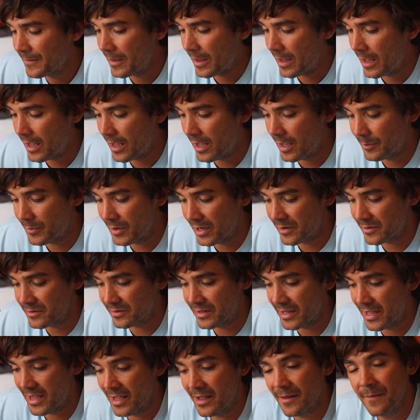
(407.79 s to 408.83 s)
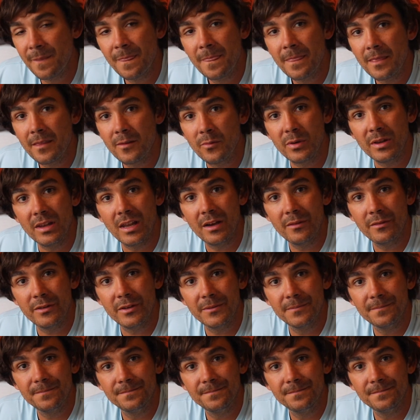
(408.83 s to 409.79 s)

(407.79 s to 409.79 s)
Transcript: But other than that, we love it.